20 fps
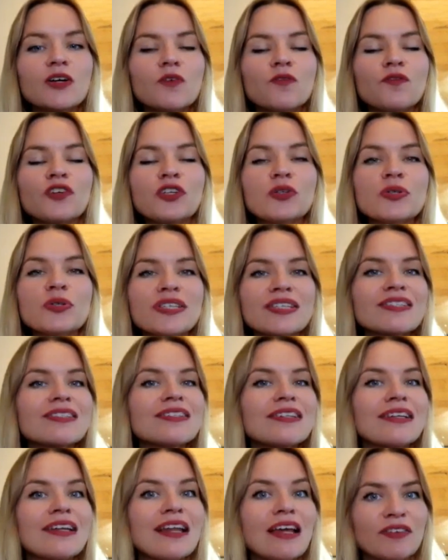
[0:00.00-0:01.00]
Venus in
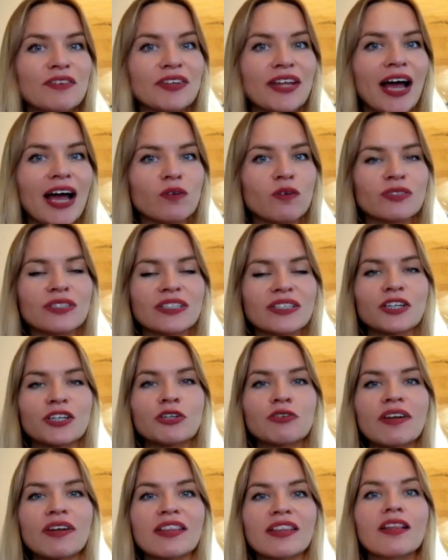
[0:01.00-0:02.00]
the 11th house can
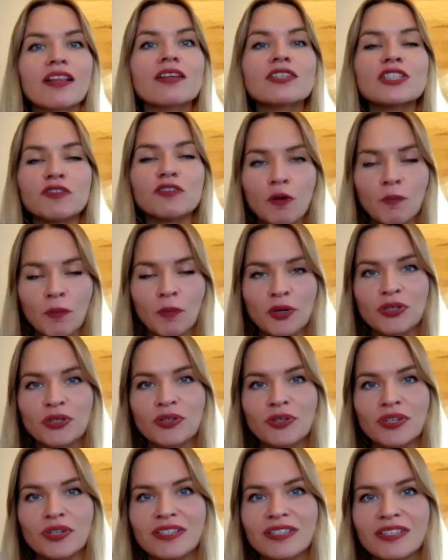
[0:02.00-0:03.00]
create lots of
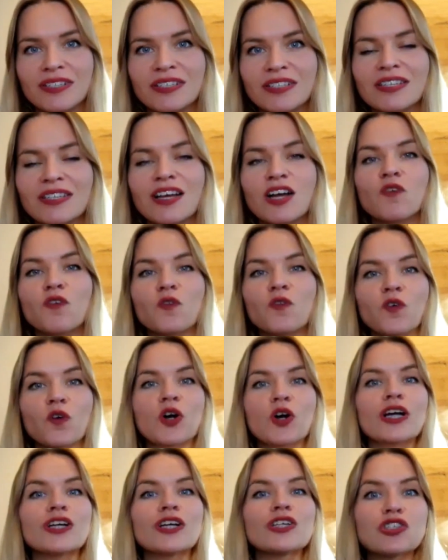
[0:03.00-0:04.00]
opportunities
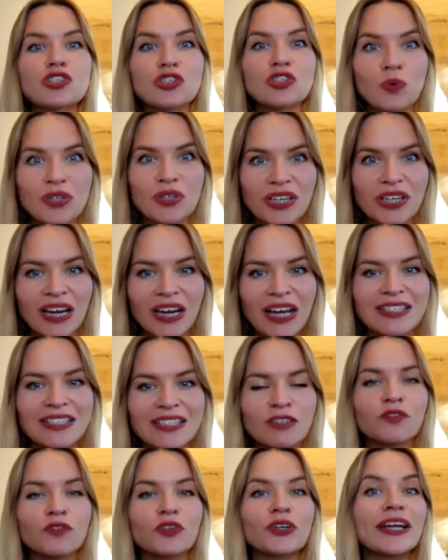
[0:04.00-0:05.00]
for
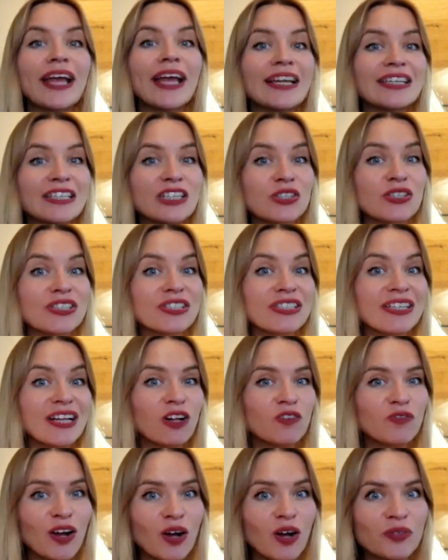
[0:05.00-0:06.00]
socializing, for getting
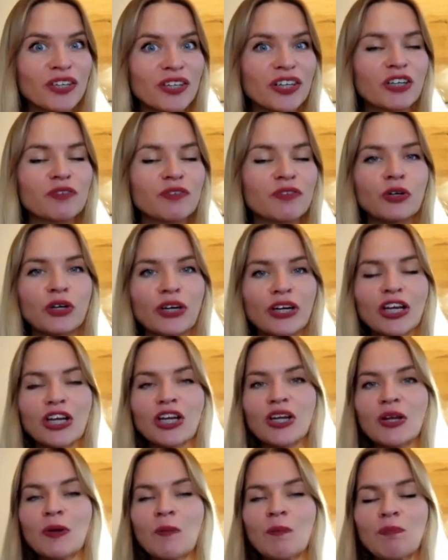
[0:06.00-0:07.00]
yourself out there, for
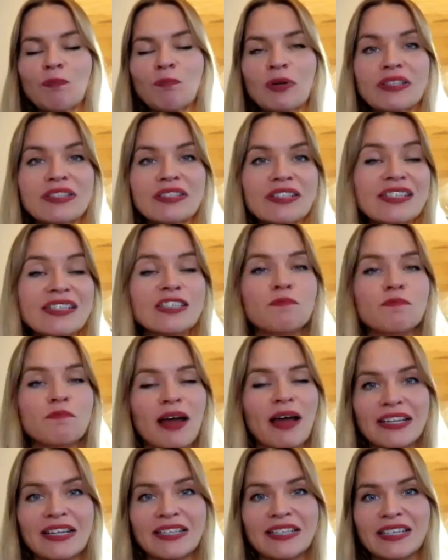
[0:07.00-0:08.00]

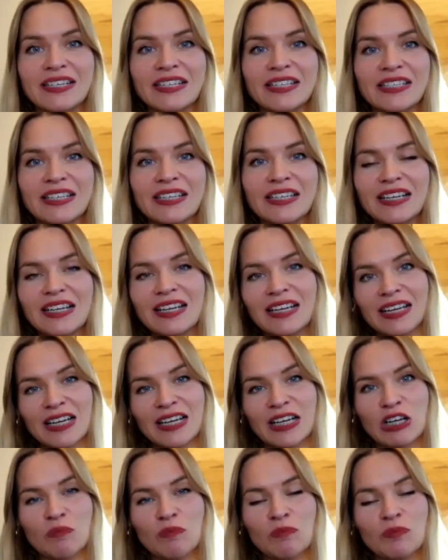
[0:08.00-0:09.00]
participating in
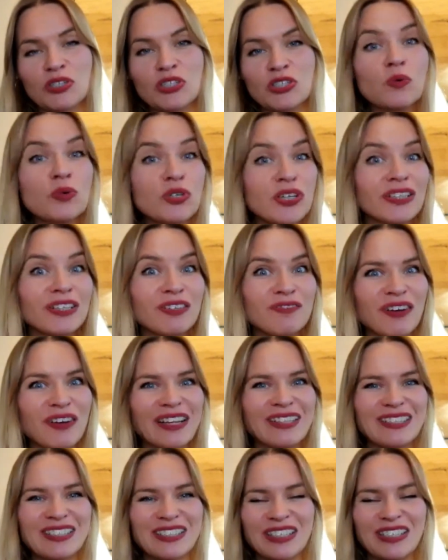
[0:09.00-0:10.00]
um, social
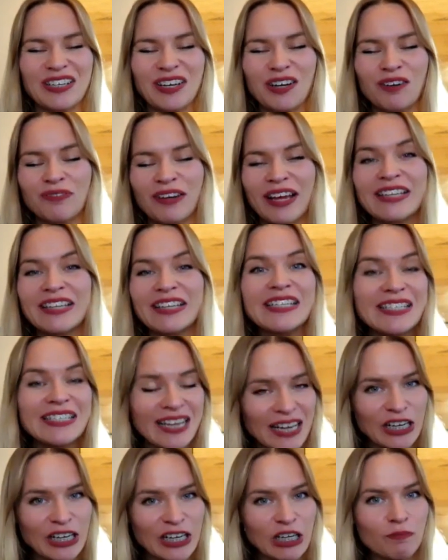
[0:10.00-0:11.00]
events of any
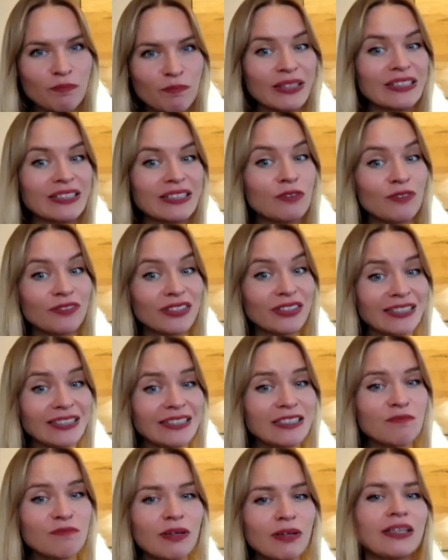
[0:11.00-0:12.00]
type. But with that
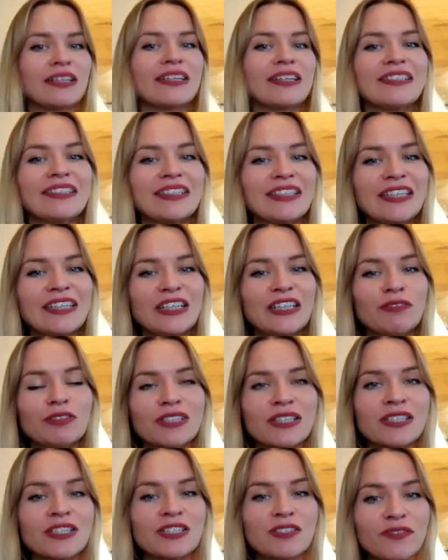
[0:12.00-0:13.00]
in mind, here,
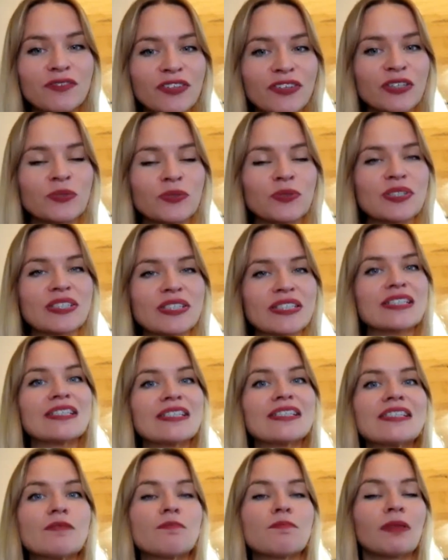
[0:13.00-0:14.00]
since Venus
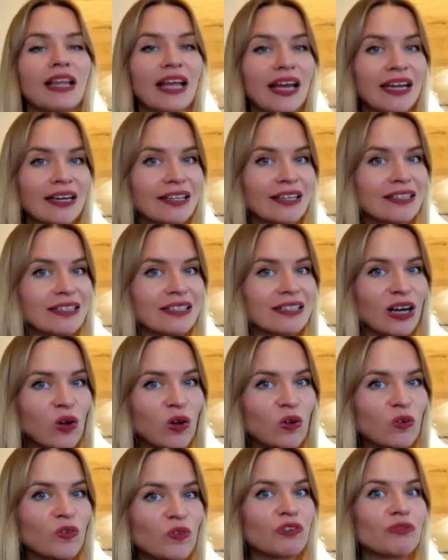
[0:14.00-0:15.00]
is the planet
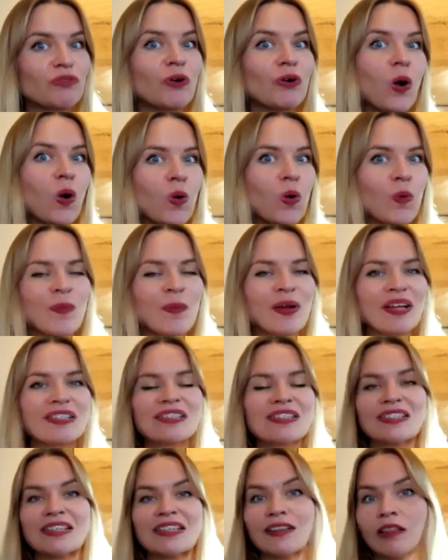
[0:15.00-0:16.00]
of
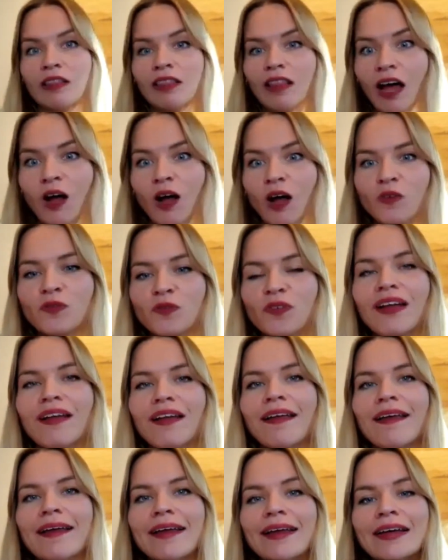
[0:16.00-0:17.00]
romance and love,
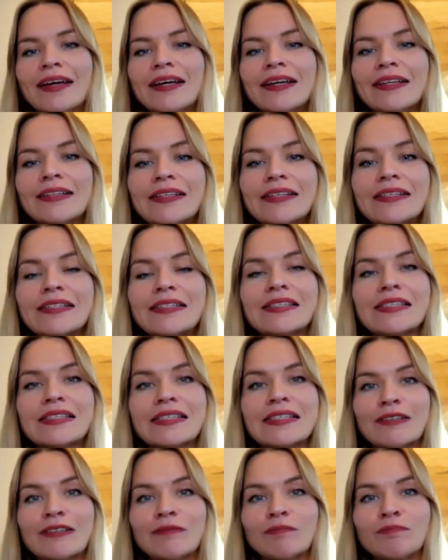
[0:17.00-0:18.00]
it's
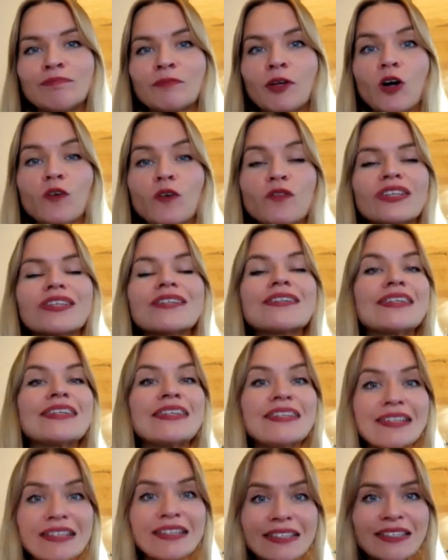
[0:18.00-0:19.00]
um, often
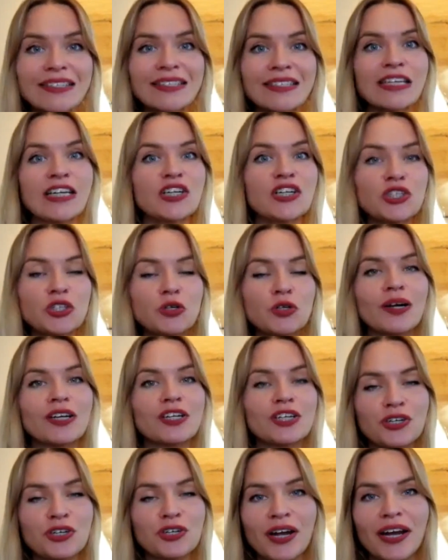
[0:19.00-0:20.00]
easier to
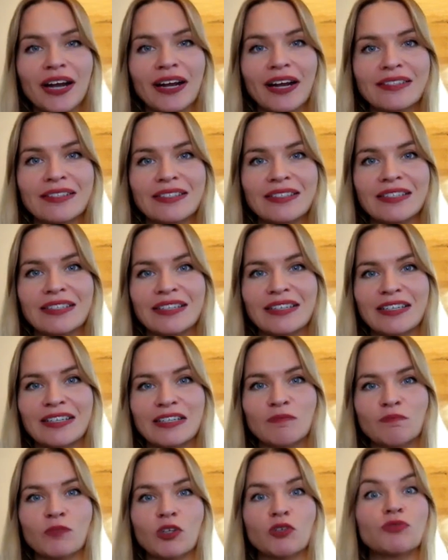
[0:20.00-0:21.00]
attract
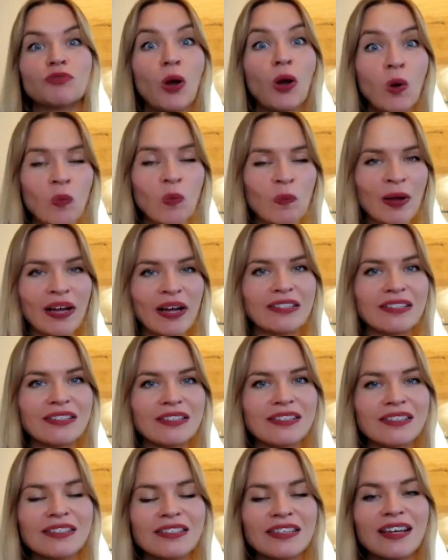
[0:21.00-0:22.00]
um,
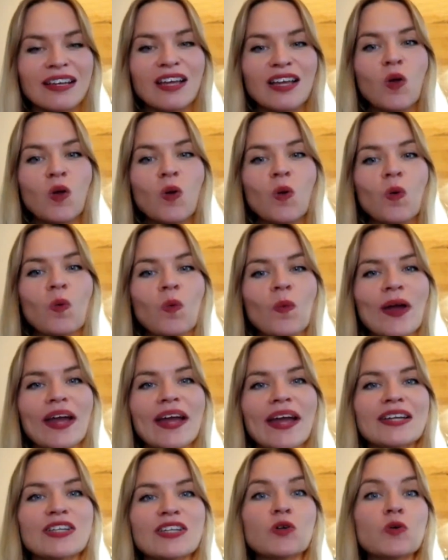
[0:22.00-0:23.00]
romance
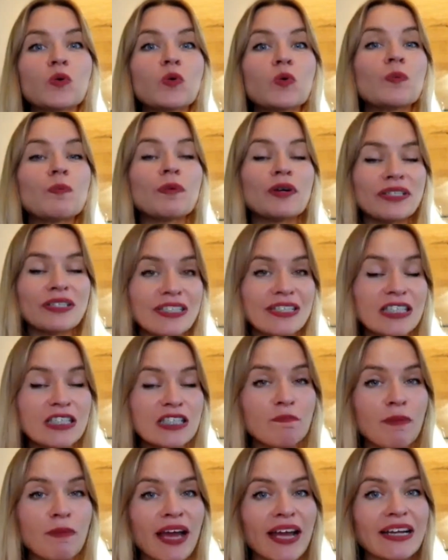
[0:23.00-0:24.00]
when you
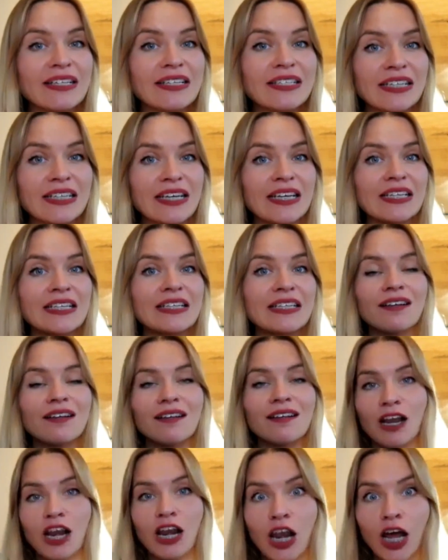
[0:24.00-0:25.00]
participate in
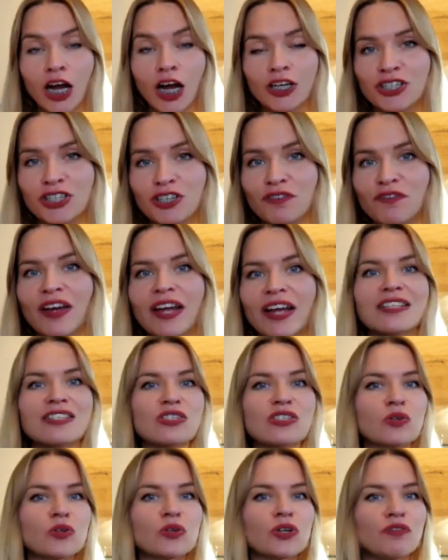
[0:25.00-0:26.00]
large
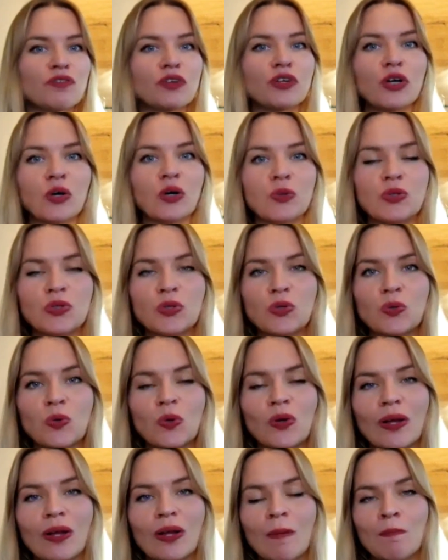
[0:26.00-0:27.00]
events or if you go to
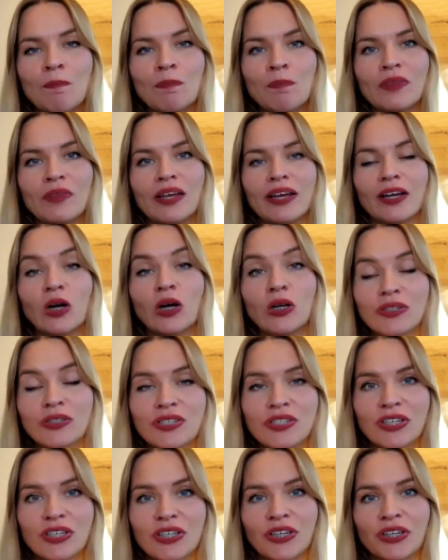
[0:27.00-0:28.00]
a
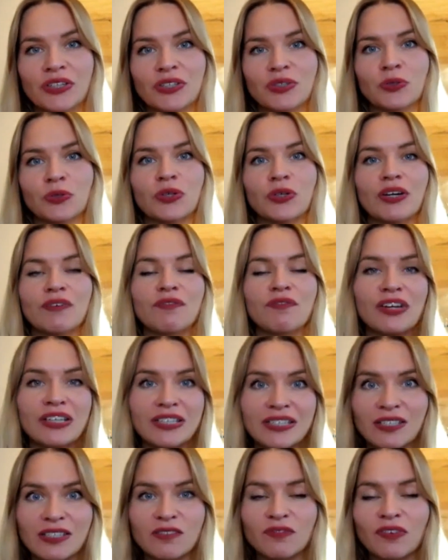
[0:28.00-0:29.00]
concert or a
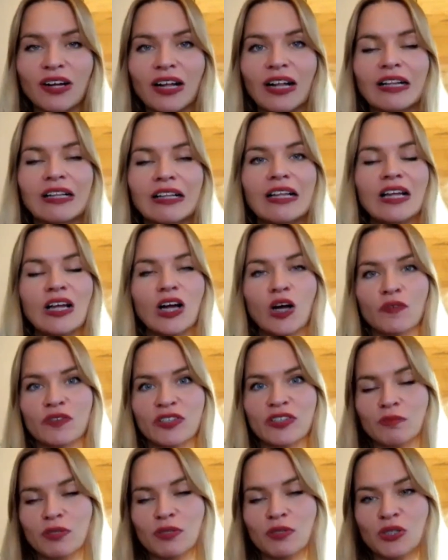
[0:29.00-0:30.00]
festival of
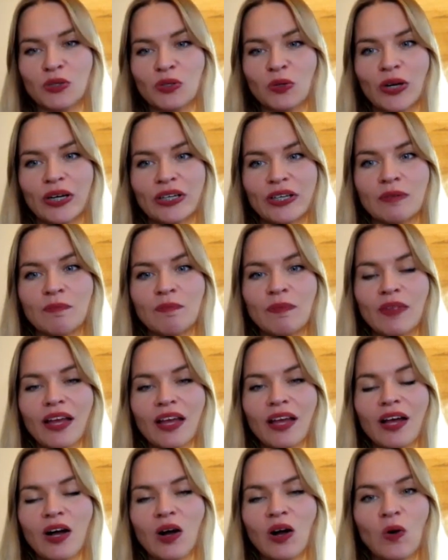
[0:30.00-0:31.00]
some sort,
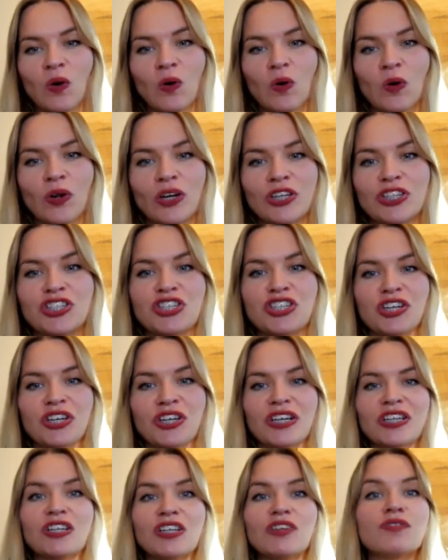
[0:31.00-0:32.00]
or
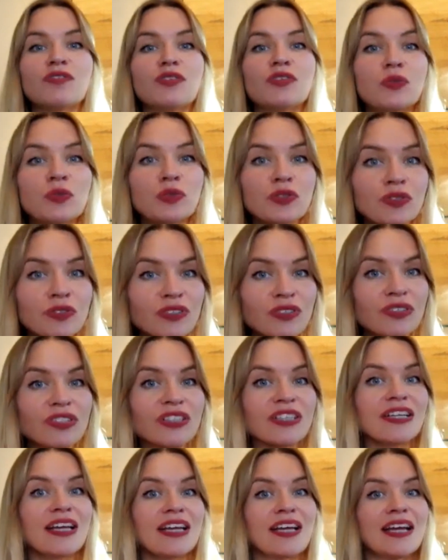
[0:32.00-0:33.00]
generally if you
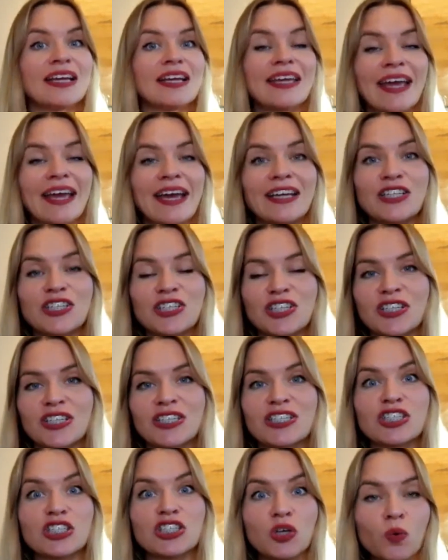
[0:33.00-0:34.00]
engage in
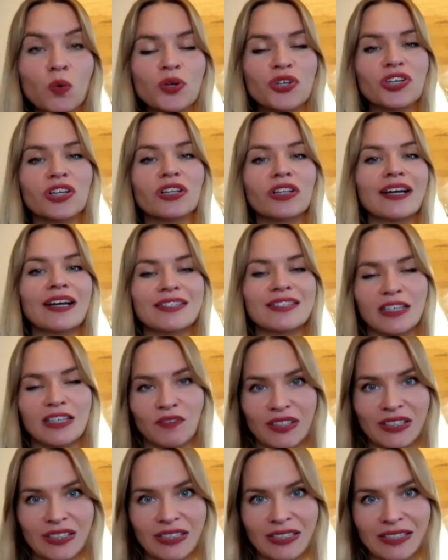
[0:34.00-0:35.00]
social
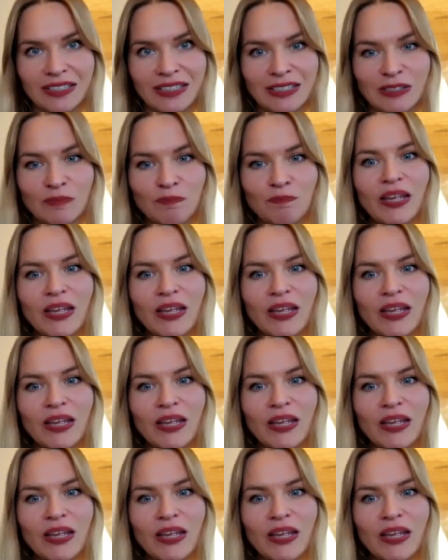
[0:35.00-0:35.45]
activities.